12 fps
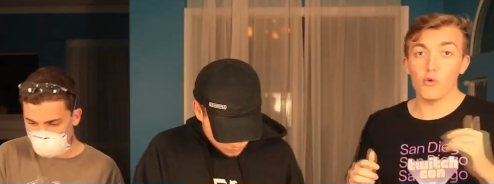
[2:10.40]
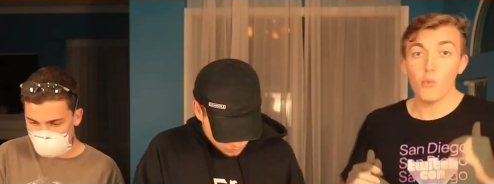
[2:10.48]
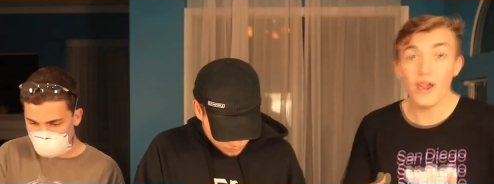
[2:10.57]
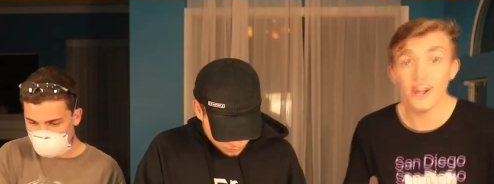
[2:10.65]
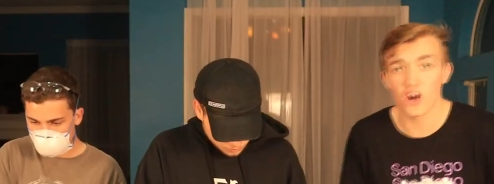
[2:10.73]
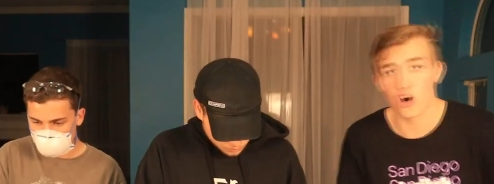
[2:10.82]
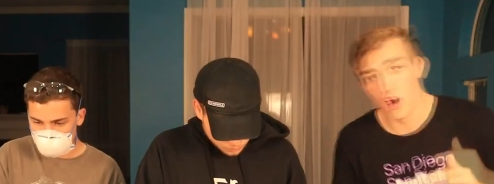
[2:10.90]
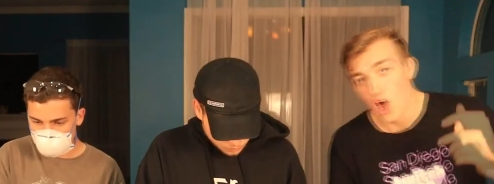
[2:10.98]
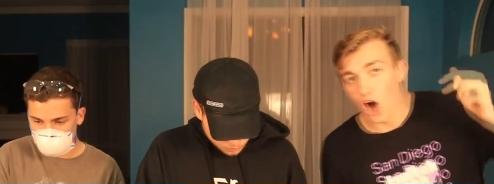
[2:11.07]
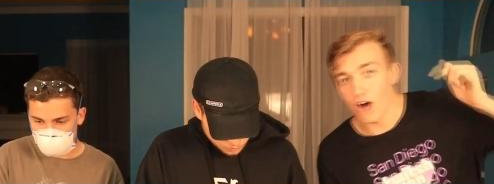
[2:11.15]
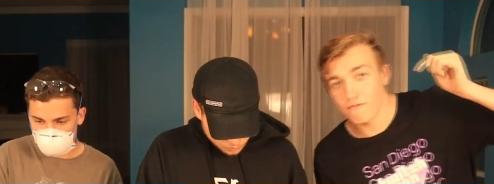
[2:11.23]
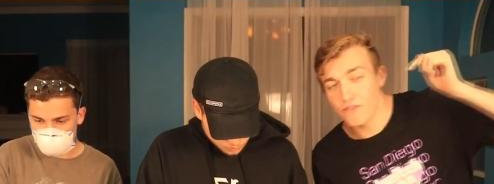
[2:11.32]
Speaker 1: The
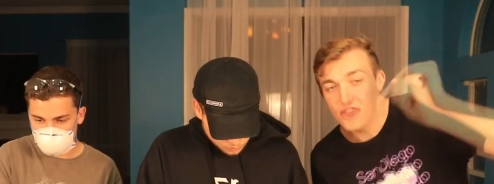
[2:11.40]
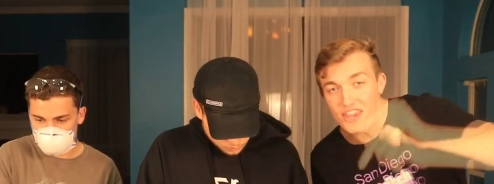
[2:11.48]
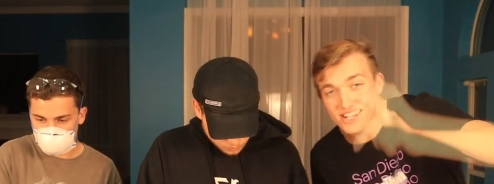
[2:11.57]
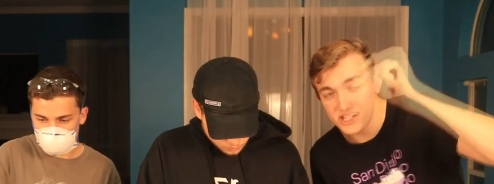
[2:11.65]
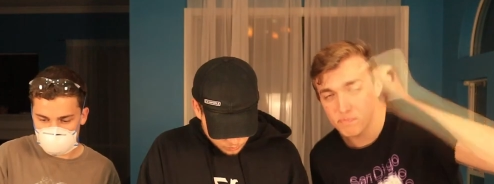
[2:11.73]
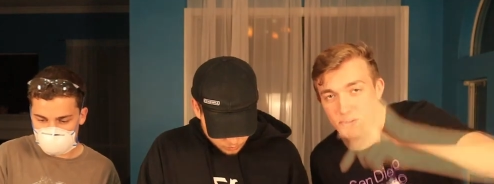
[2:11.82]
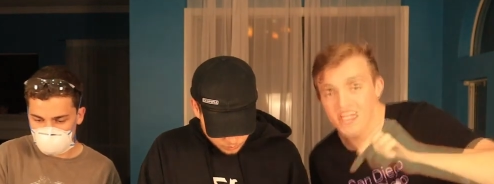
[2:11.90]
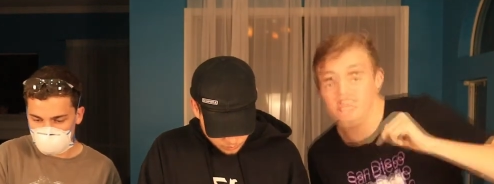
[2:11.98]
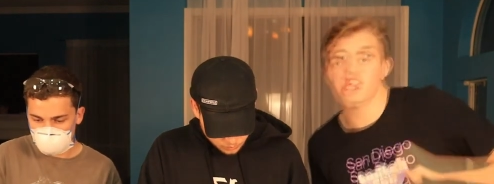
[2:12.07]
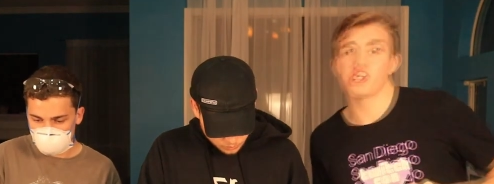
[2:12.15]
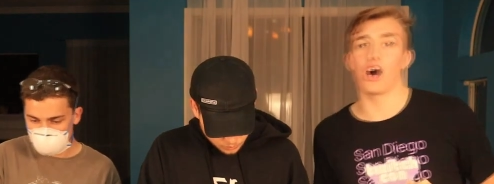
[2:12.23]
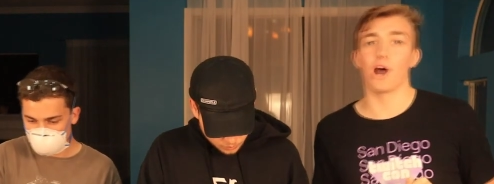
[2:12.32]
winner of this
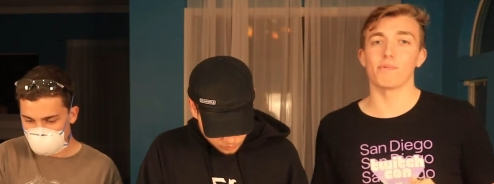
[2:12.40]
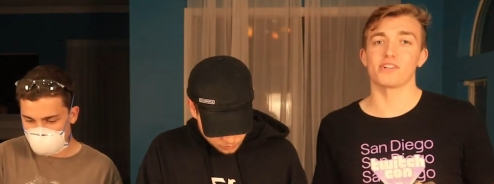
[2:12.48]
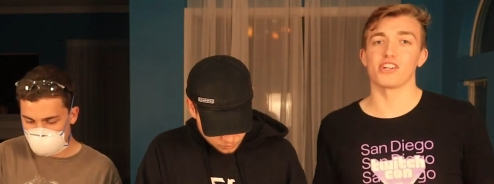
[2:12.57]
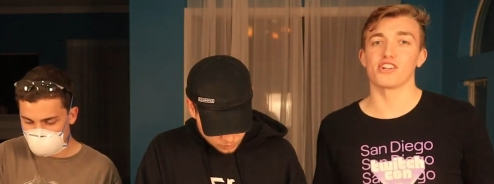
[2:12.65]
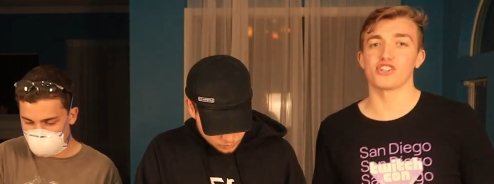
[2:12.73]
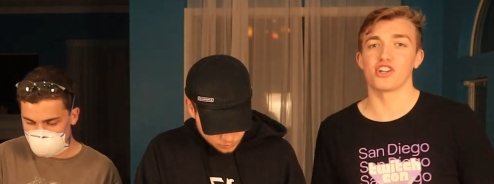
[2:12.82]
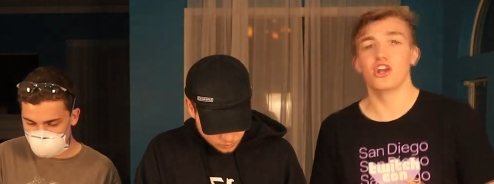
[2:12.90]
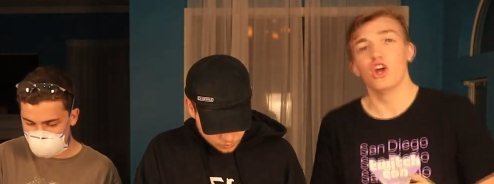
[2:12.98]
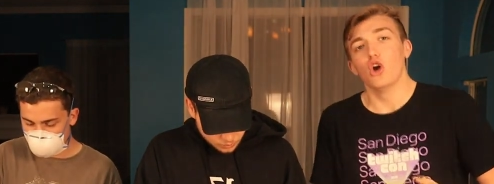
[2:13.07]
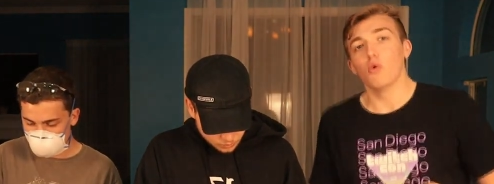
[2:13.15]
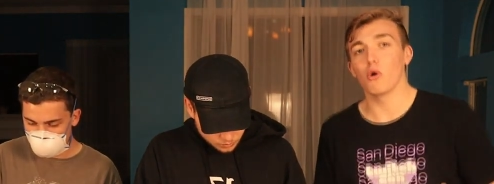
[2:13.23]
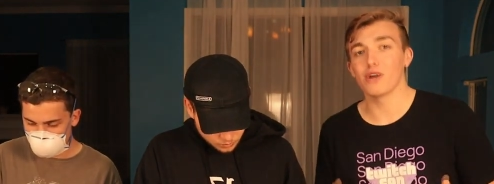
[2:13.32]
pizza competition
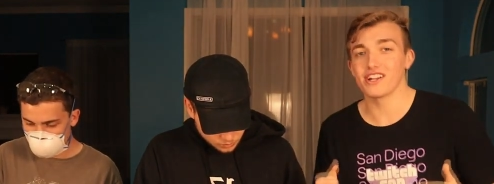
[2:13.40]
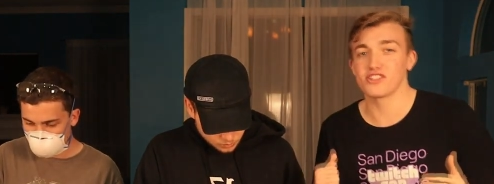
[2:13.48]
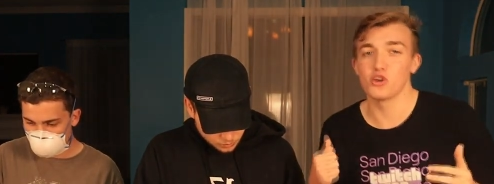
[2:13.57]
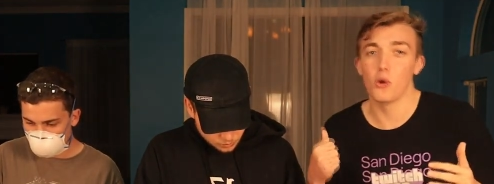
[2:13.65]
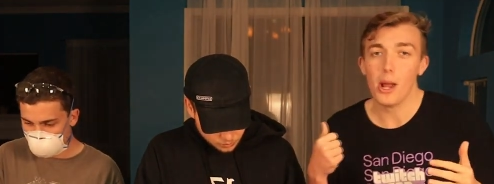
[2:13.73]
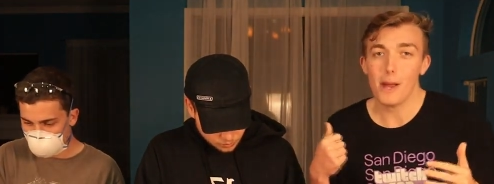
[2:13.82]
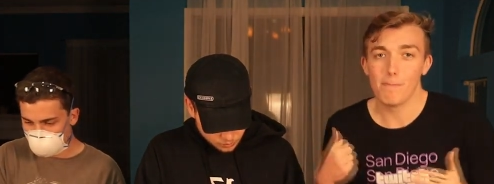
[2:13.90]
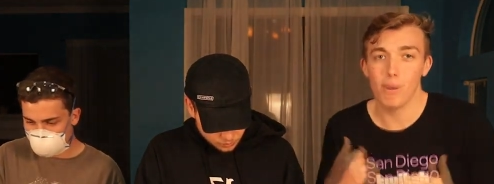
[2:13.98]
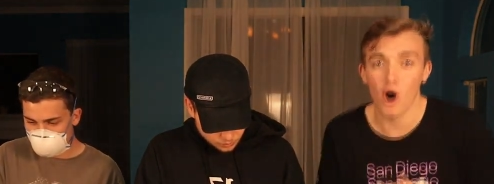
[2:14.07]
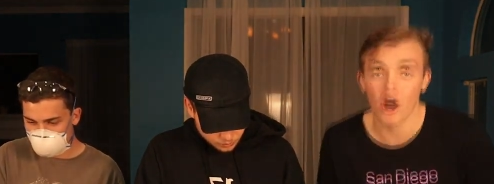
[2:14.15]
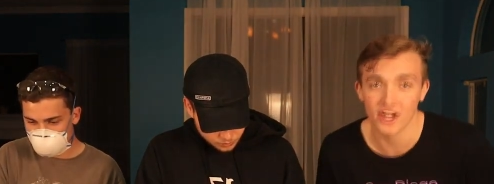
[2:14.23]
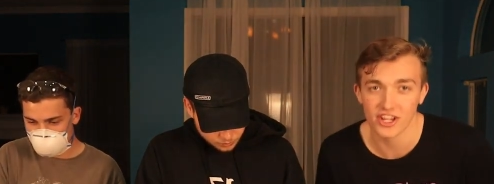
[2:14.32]
will get to
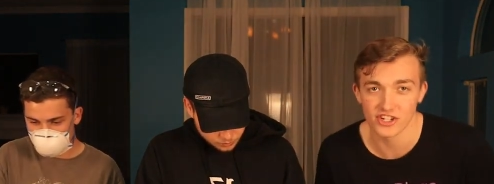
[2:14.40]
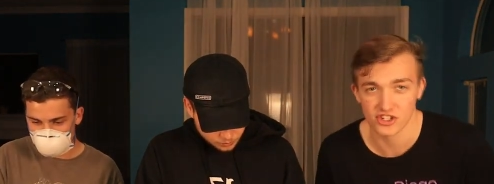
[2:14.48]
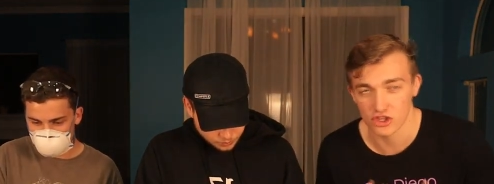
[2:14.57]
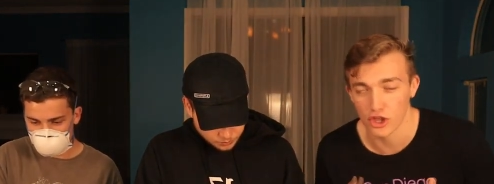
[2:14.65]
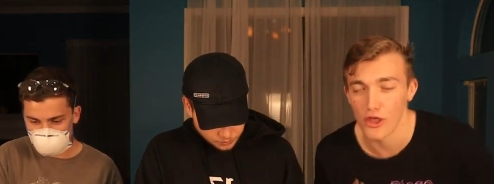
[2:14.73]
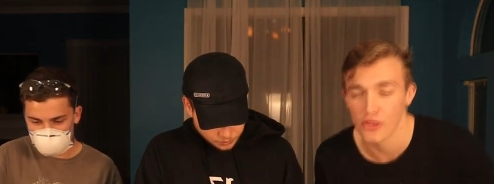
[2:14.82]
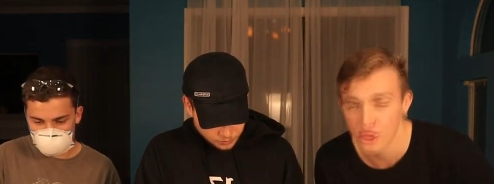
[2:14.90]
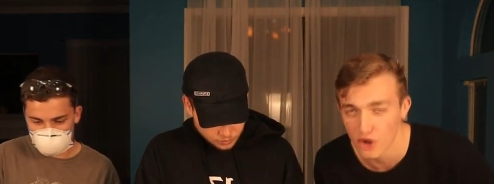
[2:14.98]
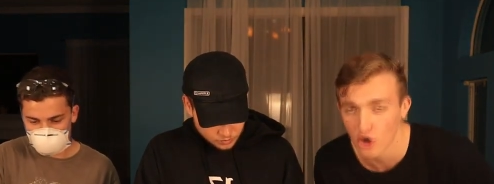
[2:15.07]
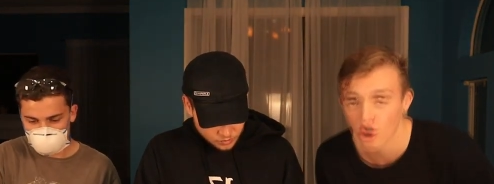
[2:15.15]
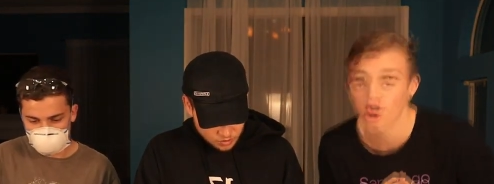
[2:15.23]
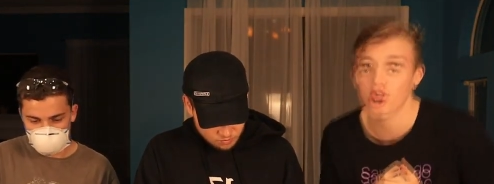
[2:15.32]
punish the
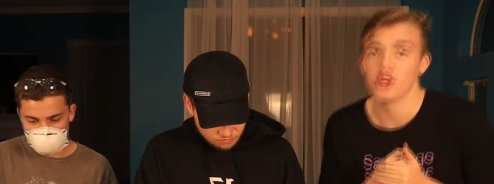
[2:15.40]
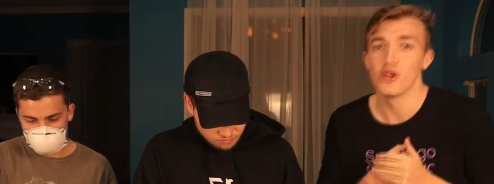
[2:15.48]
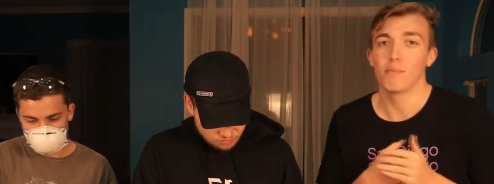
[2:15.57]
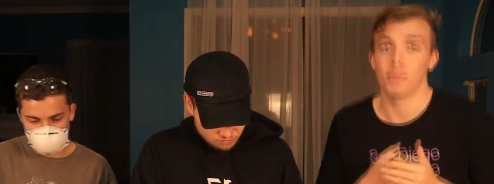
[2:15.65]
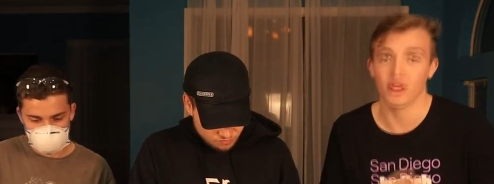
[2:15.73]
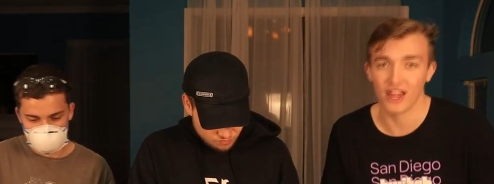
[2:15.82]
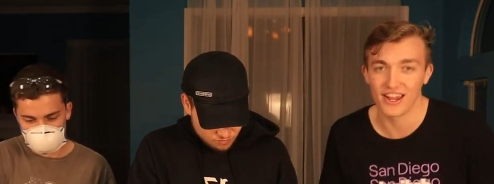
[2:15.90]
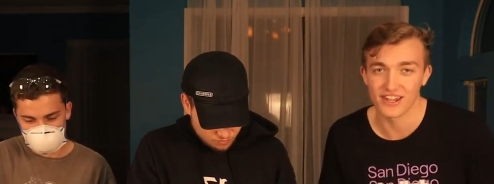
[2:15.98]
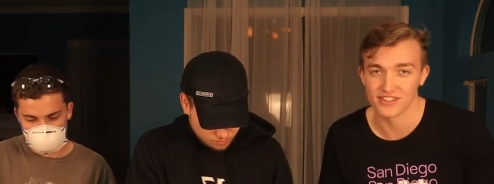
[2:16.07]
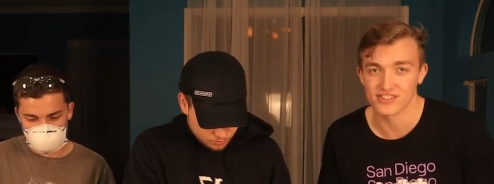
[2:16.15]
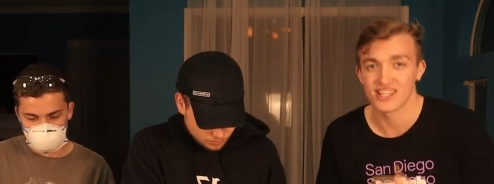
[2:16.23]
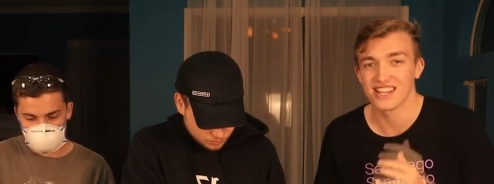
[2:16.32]
third
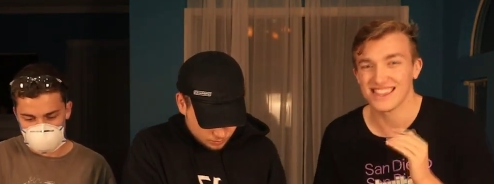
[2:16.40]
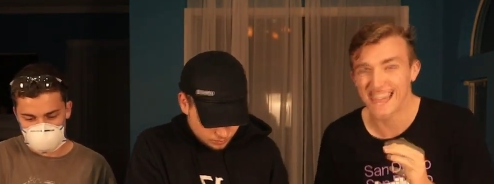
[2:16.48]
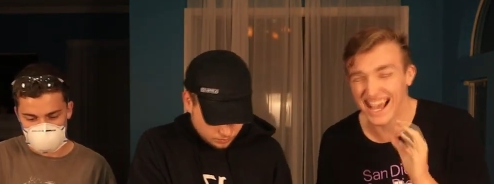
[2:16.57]
place